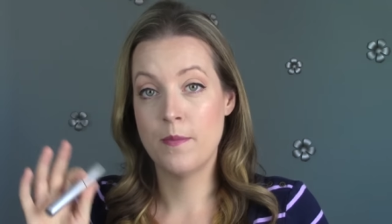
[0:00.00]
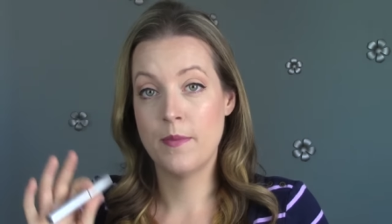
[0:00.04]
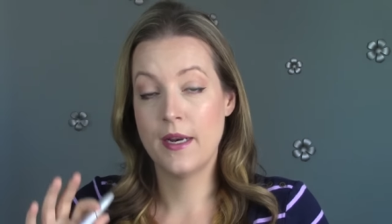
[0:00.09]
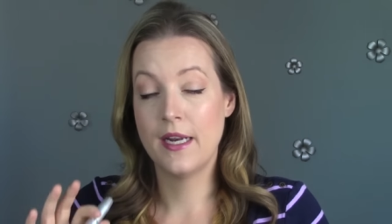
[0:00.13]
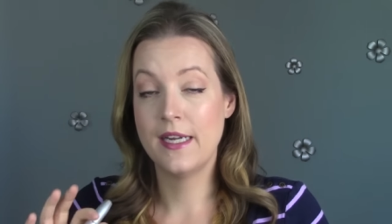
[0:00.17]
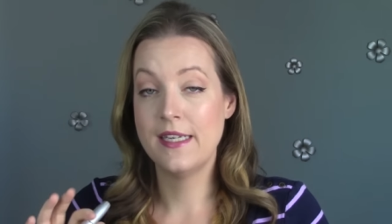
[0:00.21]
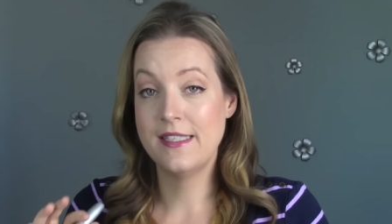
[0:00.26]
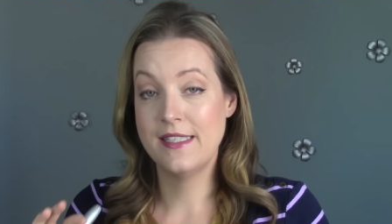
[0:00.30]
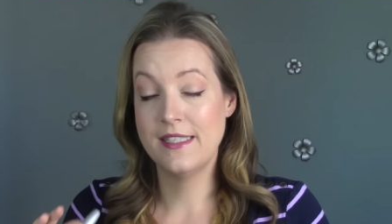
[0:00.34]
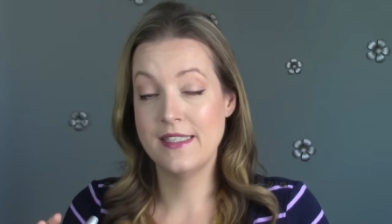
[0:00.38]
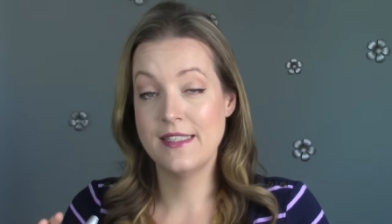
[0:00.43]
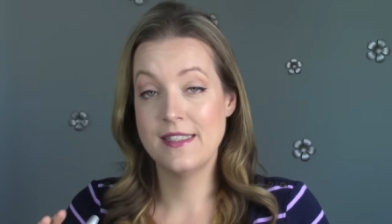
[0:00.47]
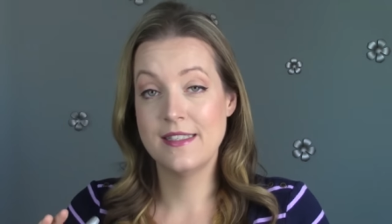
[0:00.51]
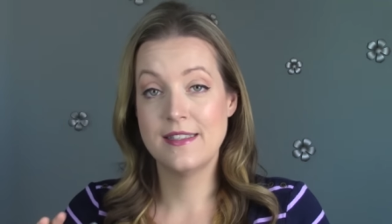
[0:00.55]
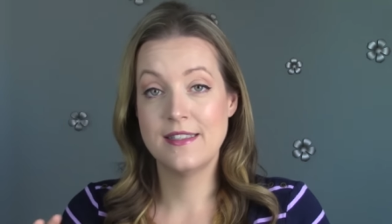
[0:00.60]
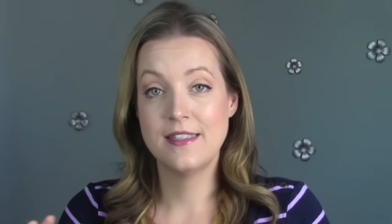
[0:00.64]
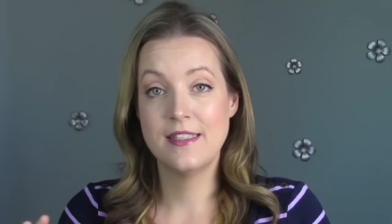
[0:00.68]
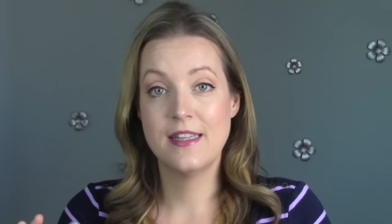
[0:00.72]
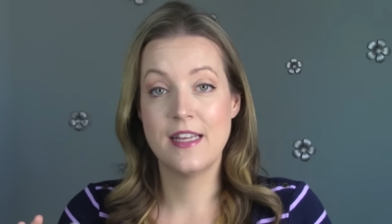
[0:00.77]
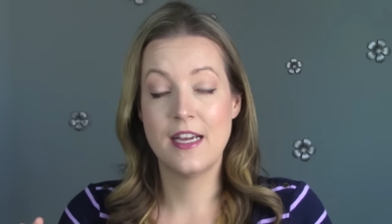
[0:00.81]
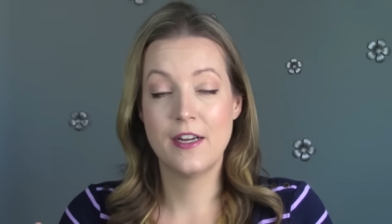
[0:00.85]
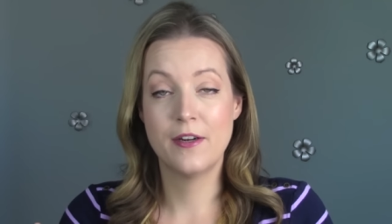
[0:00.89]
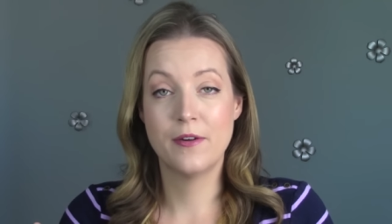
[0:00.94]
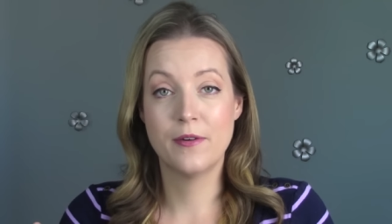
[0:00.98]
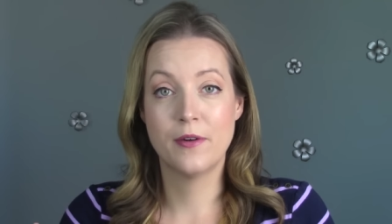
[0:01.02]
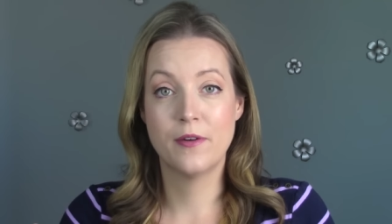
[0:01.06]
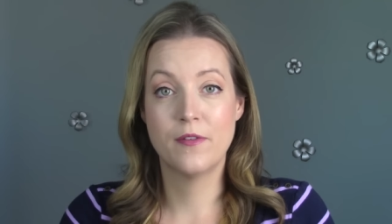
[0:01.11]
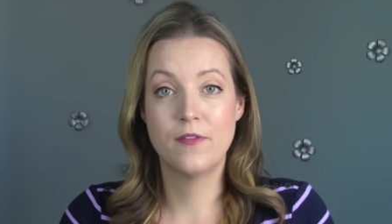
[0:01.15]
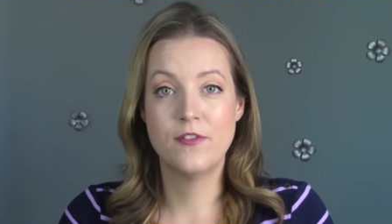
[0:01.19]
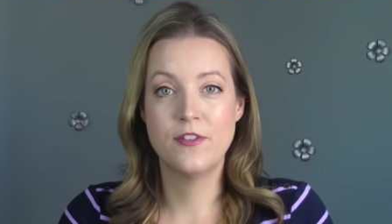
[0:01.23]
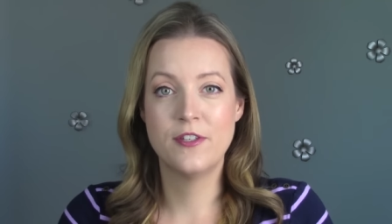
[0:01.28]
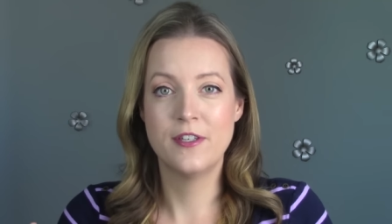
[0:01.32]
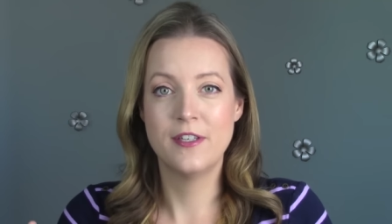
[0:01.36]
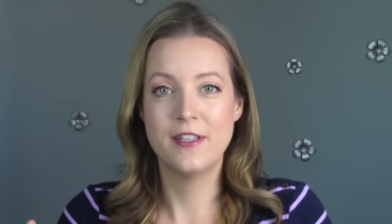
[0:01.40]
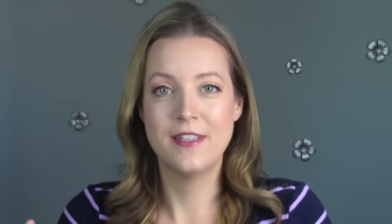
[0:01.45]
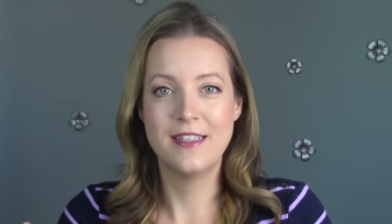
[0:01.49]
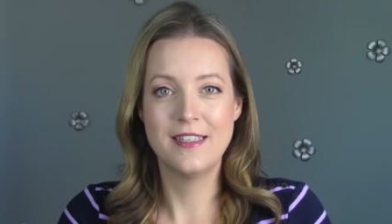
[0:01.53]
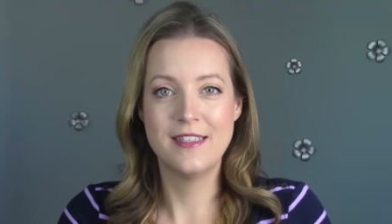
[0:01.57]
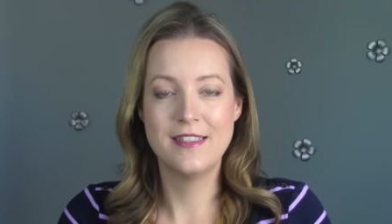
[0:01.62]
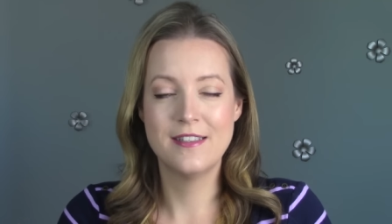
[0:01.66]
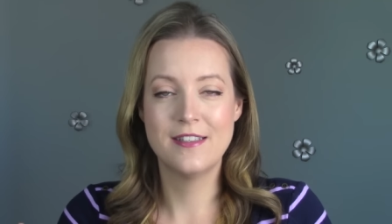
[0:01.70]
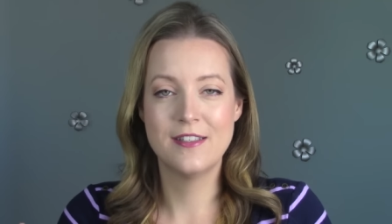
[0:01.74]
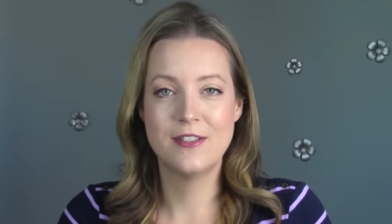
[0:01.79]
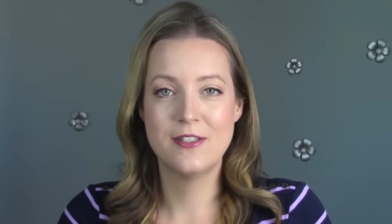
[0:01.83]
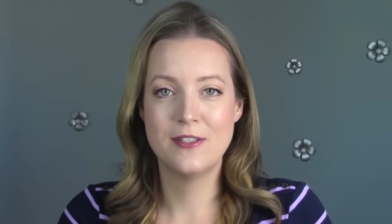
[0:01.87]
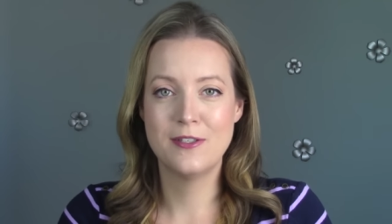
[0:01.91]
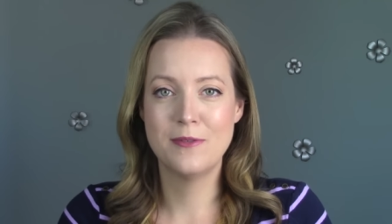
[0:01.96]
but I didn't see that growth till at
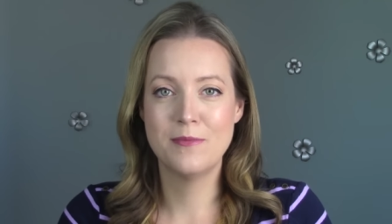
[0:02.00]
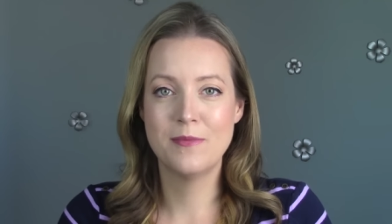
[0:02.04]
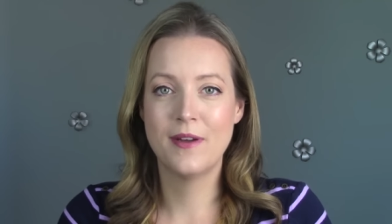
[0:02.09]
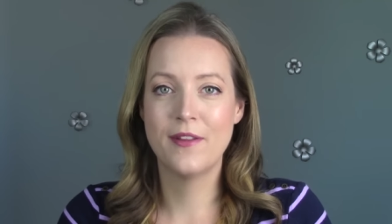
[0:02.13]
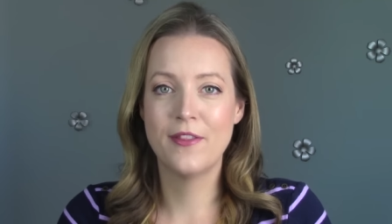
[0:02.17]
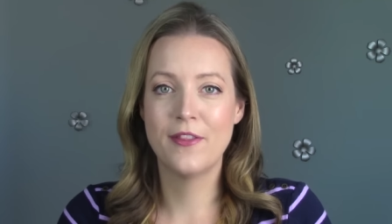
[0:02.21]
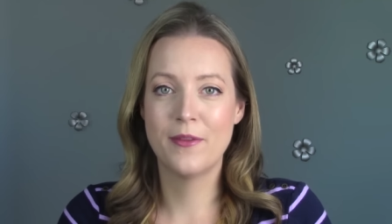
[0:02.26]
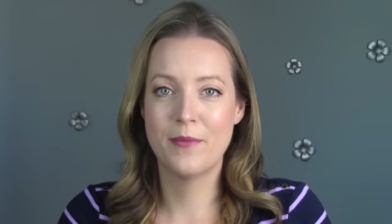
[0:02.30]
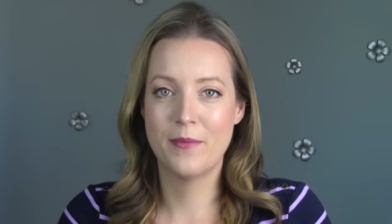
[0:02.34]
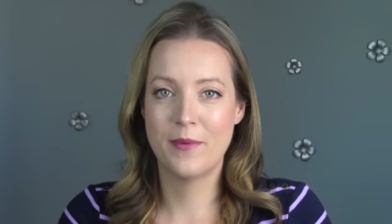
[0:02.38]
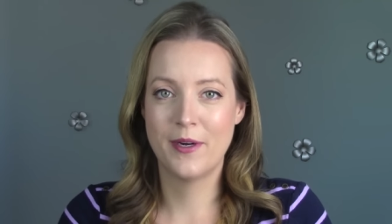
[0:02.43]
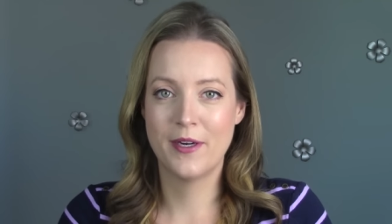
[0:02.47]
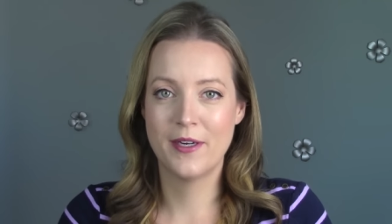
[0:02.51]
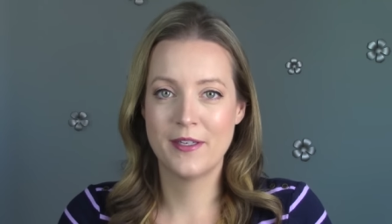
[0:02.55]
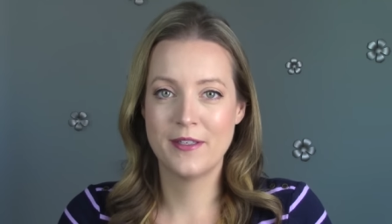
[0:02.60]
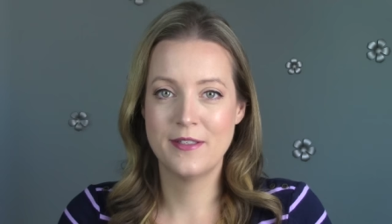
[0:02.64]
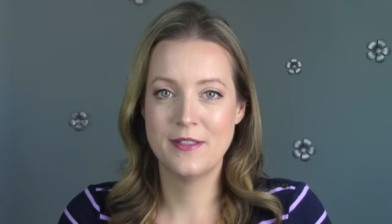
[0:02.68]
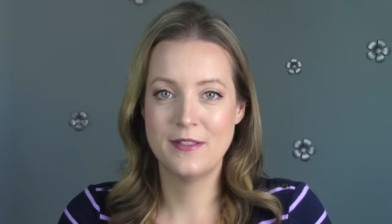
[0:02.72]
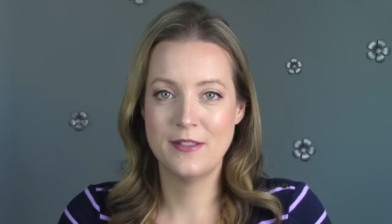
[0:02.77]
least the two month mark.